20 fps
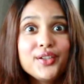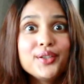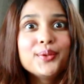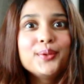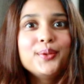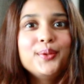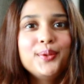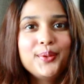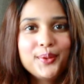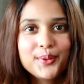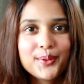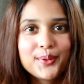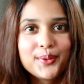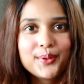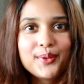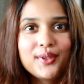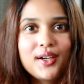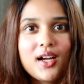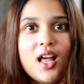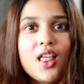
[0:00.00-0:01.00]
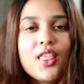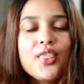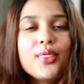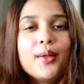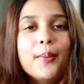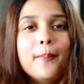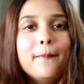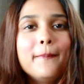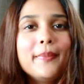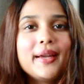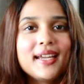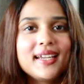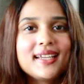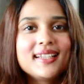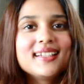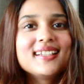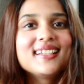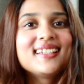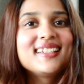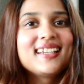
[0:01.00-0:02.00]
you know the
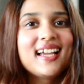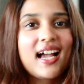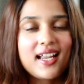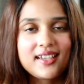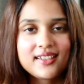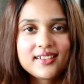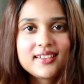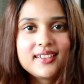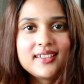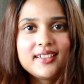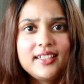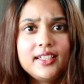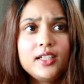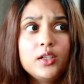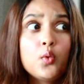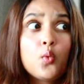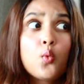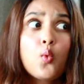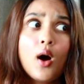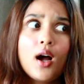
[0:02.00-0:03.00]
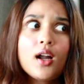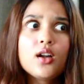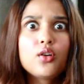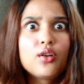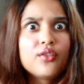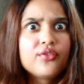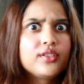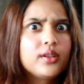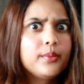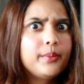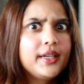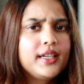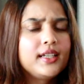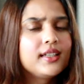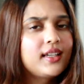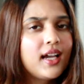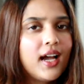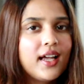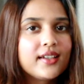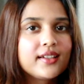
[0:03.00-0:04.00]
main category, one of the main
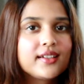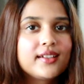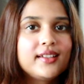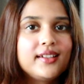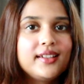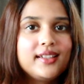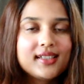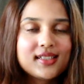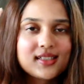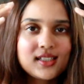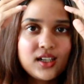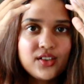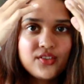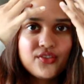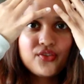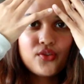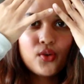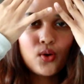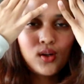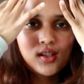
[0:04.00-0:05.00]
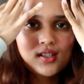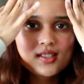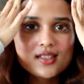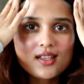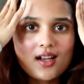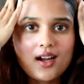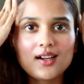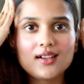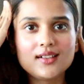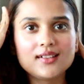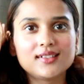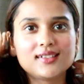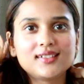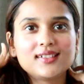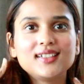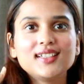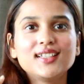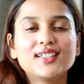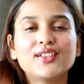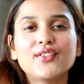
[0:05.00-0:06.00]
categories that falls
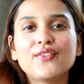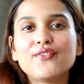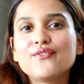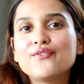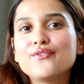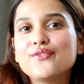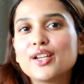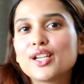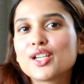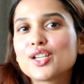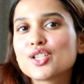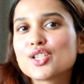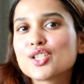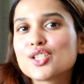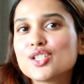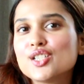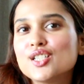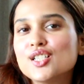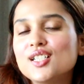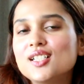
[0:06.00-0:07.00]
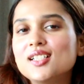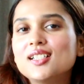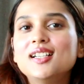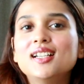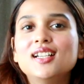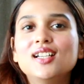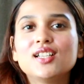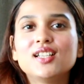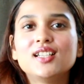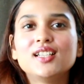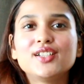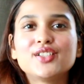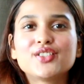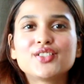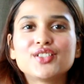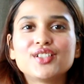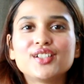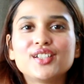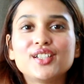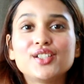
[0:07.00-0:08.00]
under the fictional
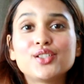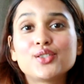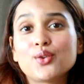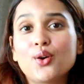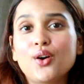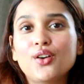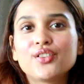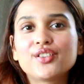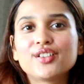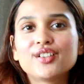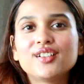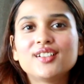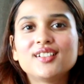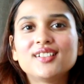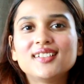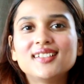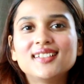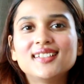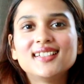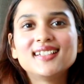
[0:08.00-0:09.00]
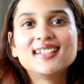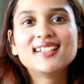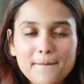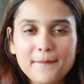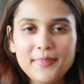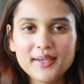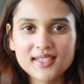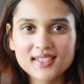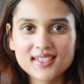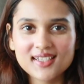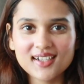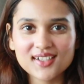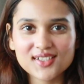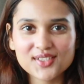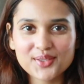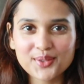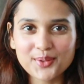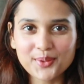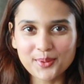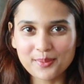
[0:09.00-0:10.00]
literary genre?
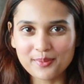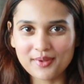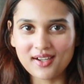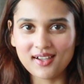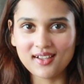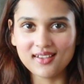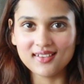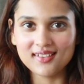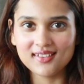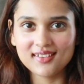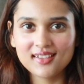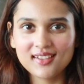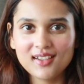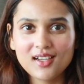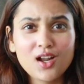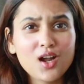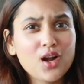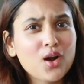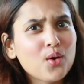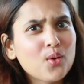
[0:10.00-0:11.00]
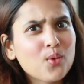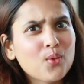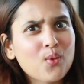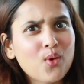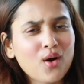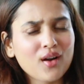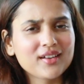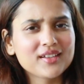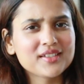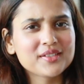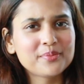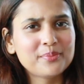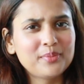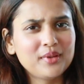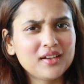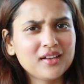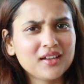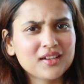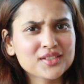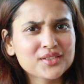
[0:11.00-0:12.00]
Bildungsroman. What is
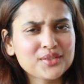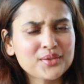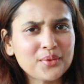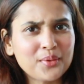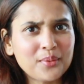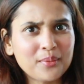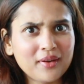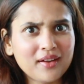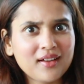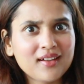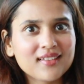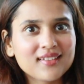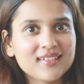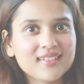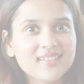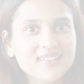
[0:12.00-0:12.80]
Bildungsroman?